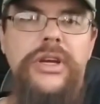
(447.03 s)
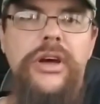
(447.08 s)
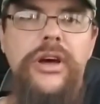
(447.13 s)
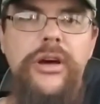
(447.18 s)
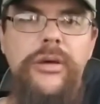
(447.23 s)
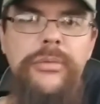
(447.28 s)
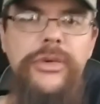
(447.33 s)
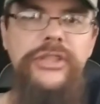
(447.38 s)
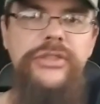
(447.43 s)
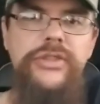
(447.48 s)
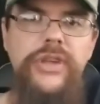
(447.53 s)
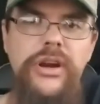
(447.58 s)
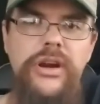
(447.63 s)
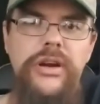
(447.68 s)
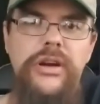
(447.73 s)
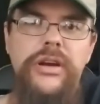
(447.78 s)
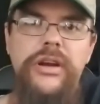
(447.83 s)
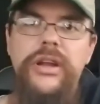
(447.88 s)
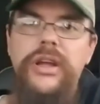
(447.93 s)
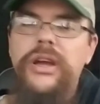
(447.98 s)
oh but
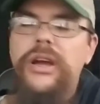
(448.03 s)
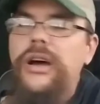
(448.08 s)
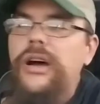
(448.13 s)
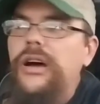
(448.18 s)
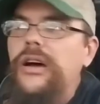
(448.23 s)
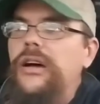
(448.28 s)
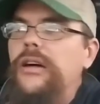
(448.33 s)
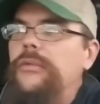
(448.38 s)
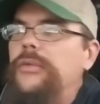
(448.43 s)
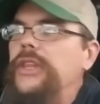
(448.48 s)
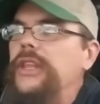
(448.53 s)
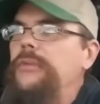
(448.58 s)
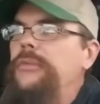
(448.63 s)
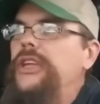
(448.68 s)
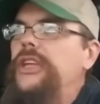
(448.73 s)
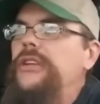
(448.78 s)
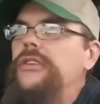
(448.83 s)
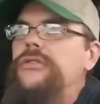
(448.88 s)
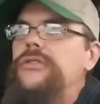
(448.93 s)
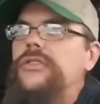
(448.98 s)
sir um, let
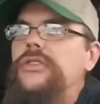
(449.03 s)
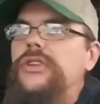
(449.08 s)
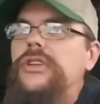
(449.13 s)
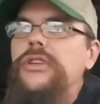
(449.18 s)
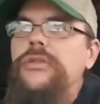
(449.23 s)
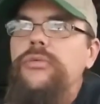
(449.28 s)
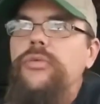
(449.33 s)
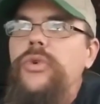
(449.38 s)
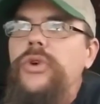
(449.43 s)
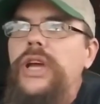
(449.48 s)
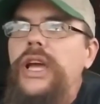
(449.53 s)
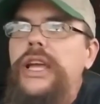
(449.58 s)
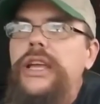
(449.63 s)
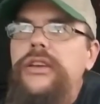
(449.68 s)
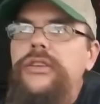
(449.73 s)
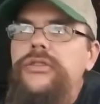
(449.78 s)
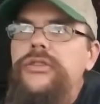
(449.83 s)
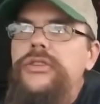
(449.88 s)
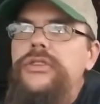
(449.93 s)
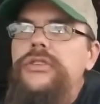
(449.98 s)
me interest could would i
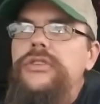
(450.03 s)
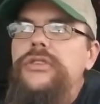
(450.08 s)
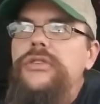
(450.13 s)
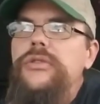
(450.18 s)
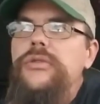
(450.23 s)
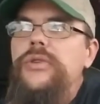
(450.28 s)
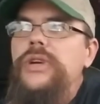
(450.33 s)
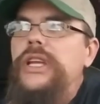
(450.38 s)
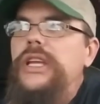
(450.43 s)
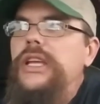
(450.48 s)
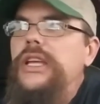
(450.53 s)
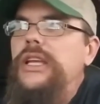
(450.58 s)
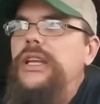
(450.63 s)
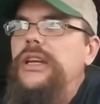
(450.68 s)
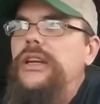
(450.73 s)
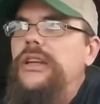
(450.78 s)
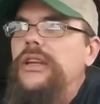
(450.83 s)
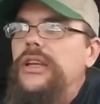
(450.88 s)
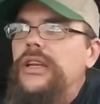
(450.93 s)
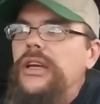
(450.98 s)
interest you
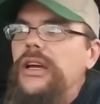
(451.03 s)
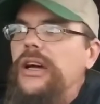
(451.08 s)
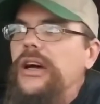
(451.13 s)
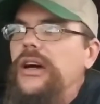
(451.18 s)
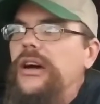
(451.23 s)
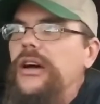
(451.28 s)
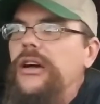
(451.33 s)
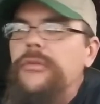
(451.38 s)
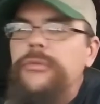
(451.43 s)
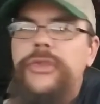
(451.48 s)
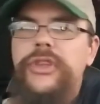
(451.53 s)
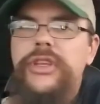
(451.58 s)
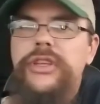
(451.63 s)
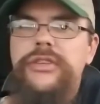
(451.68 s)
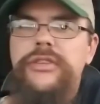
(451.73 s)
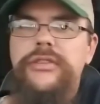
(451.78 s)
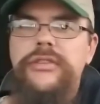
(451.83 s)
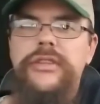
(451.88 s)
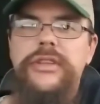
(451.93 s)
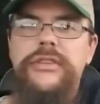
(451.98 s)
in um,
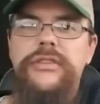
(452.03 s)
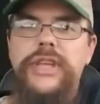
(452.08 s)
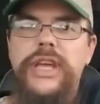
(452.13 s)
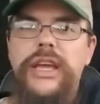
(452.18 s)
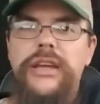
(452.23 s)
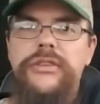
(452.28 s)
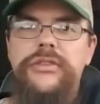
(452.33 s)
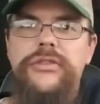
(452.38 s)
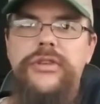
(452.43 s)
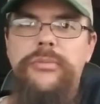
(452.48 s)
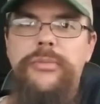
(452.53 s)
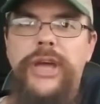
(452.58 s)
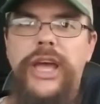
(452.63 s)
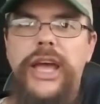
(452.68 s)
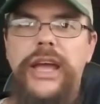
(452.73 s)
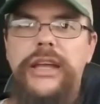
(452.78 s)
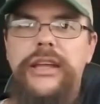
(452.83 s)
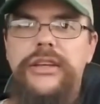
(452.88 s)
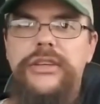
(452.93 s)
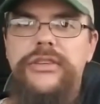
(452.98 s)
this this extra
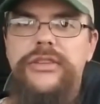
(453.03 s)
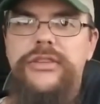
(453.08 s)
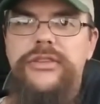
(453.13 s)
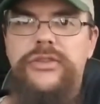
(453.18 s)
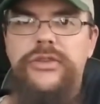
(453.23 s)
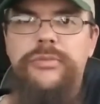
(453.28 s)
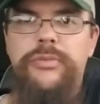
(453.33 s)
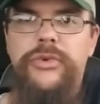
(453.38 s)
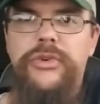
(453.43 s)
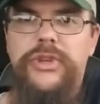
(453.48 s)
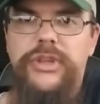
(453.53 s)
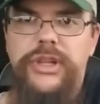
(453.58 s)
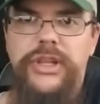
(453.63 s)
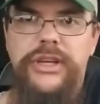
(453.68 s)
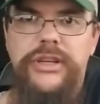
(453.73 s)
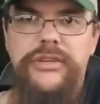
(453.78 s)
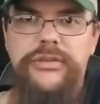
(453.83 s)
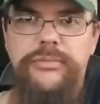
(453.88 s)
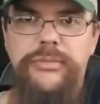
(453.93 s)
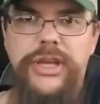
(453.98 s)
package the super
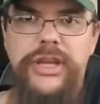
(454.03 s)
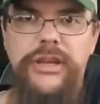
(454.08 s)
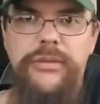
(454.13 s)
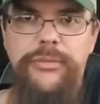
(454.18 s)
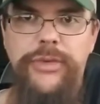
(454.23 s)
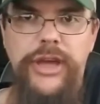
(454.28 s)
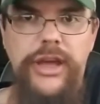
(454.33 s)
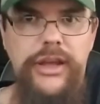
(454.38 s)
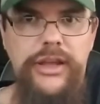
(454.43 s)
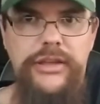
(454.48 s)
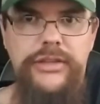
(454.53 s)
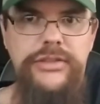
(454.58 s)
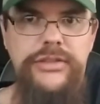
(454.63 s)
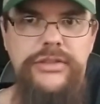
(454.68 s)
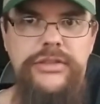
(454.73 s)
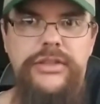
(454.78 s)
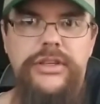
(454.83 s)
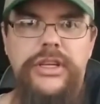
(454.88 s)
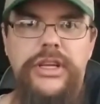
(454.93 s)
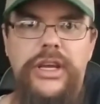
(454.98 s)
deluxe mega
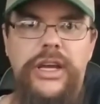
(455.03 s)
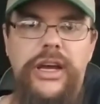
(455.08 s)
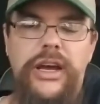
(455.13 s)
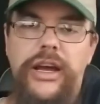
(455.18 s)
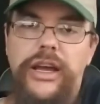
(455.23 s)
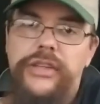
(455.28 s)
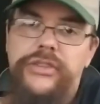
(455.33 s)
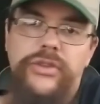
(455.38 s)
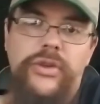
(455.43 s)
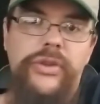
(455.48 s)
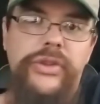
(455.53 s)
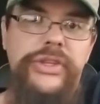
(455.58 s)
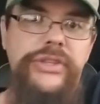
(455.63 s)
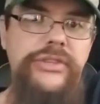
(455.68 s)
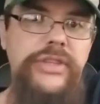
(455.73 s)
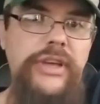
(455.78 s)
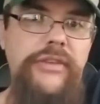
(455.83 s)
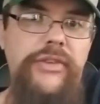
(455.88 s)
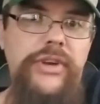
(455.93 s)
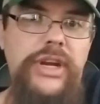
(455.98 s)
package uh, it's only
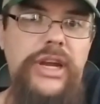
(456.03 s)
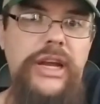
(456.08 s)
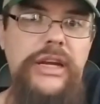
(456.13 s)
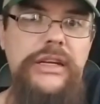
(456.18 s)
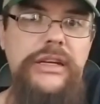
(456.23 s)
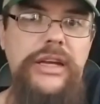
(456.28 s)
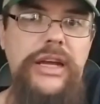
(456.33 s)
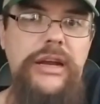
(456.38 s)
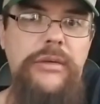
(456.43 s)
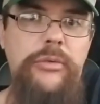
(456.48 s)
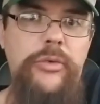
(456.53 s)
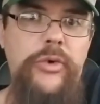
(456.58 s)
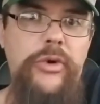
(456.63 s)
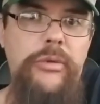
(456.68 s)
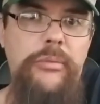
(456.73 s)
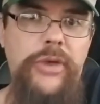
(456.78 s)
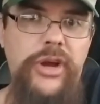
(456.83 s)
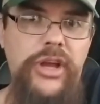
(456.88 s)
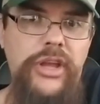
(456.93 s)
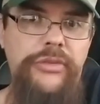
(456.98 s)
$7.99 more
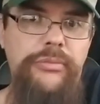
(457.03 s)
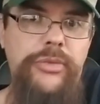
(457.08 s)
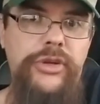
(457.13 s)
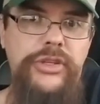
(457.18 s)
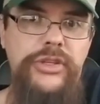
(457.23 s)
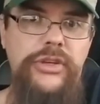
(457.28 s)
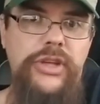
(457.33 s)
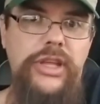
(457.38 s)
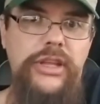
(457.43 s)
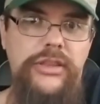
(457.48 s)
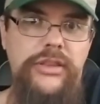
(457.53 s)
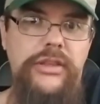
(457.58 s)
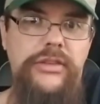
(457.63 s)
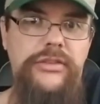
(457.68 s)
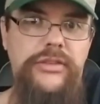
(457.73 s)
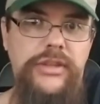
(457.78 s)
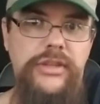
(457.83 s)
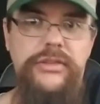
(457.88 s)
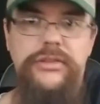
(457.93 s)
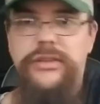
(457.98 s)
a month but you get
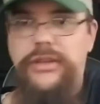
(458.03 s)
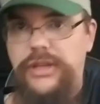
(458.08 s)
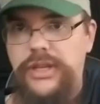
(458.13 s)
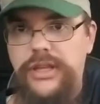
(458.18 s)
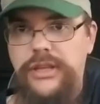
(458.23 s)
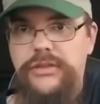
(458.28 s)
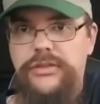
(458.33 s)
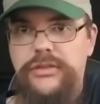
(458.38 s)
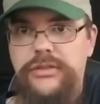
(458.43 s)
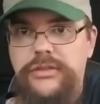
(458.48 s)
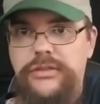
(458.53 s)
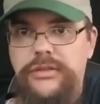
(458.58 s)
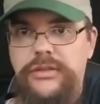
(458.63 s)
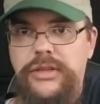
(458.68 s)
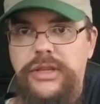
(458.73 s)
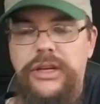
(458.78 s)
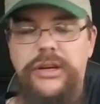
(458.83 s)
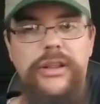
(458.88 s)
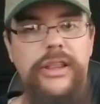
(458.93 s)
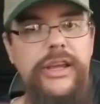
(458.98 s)
this this and this
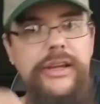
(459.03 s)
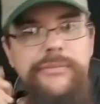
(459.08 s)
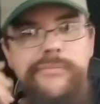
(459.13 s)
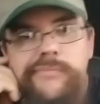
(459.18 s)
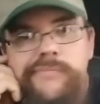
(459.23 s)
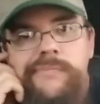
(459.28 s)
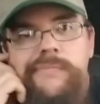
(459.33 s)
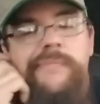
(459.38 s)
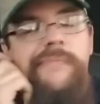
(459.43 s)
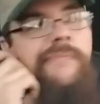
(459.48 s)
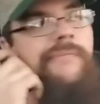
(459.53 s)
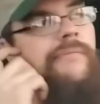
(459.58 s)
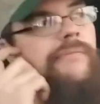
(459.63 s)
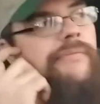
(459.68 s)
and you're like hmm